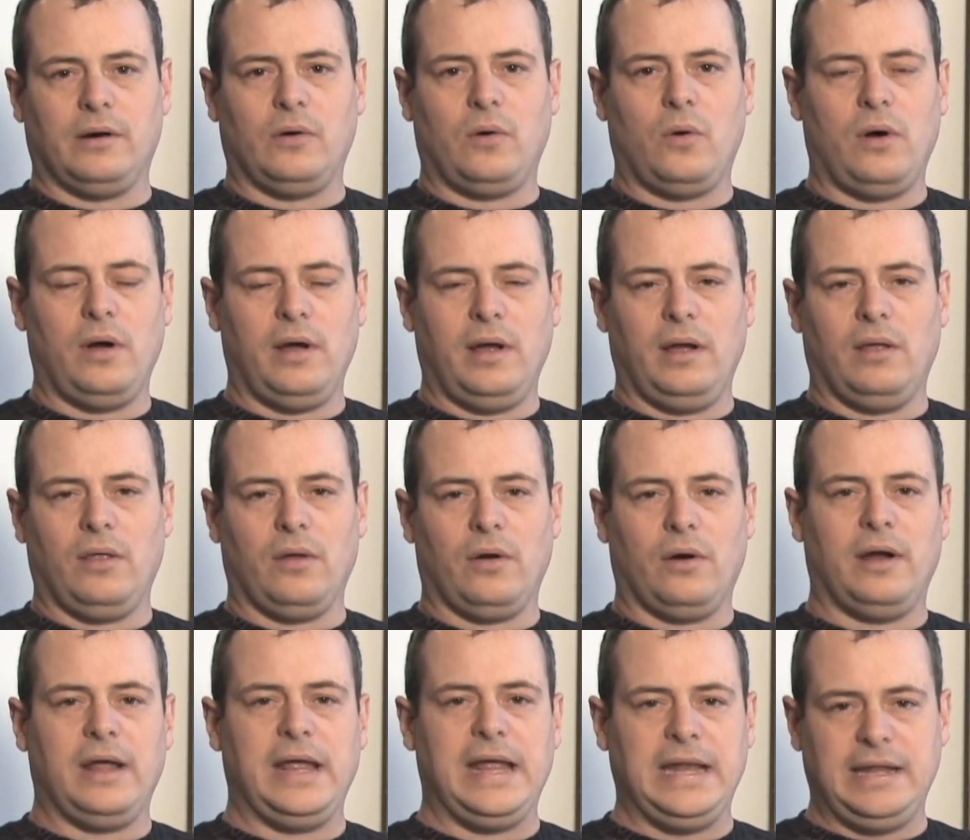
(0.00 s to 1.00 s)
or oil
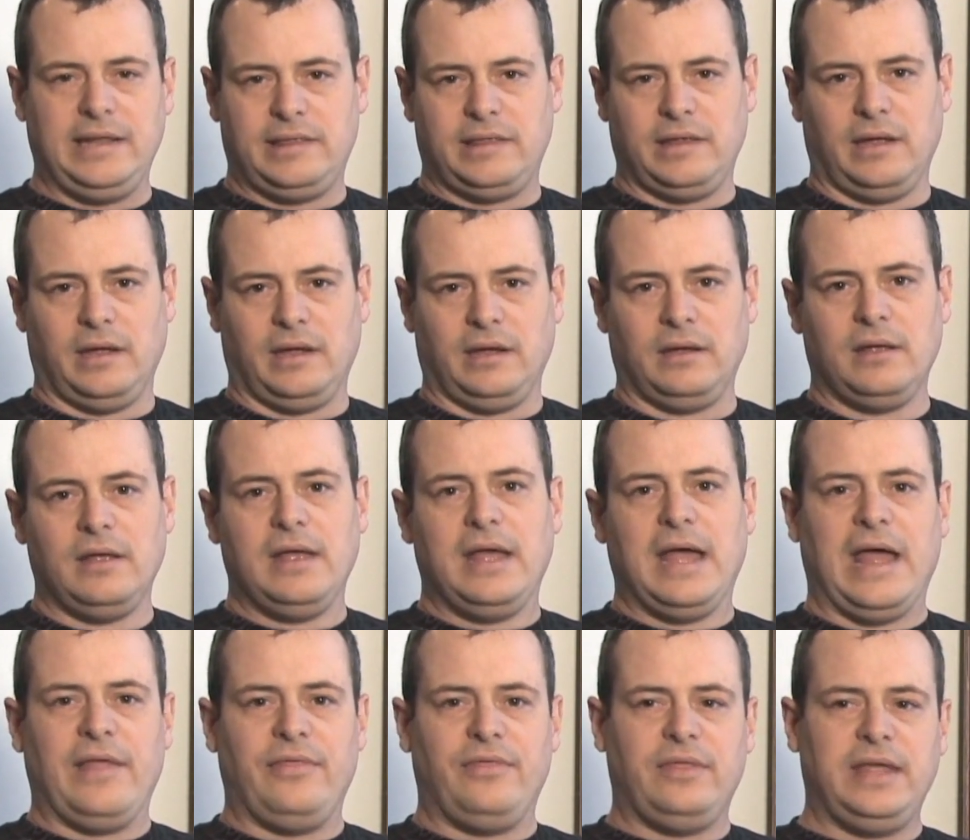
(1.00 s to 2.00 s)
or anything
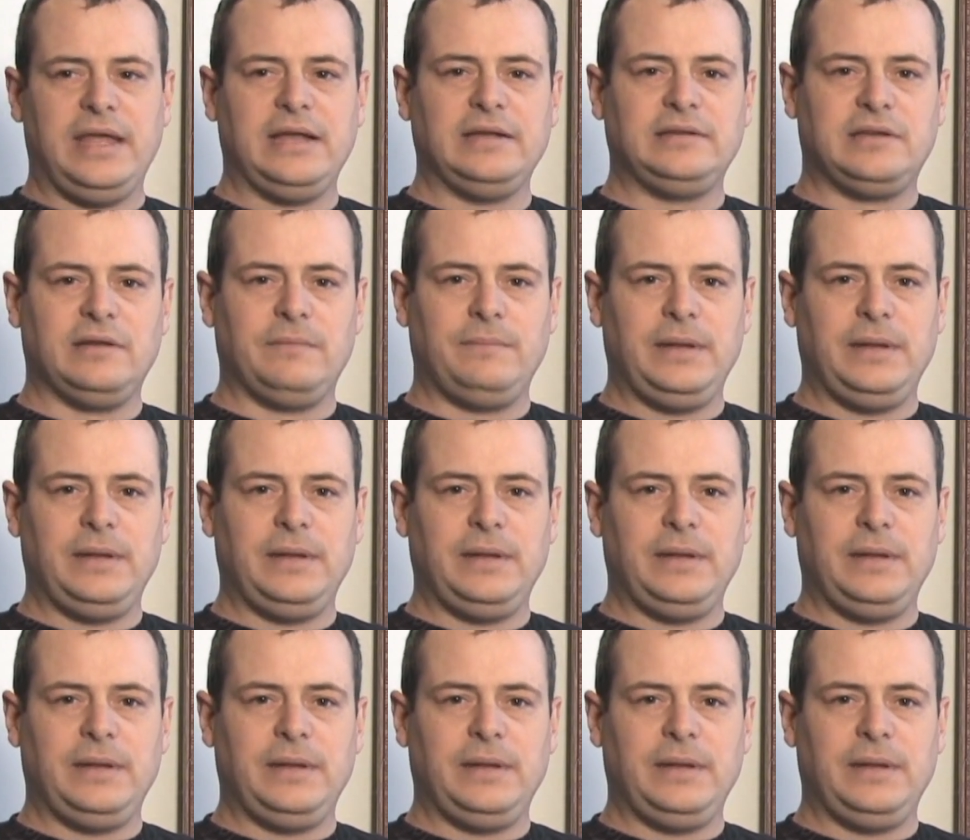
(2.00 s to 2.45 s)
and these can be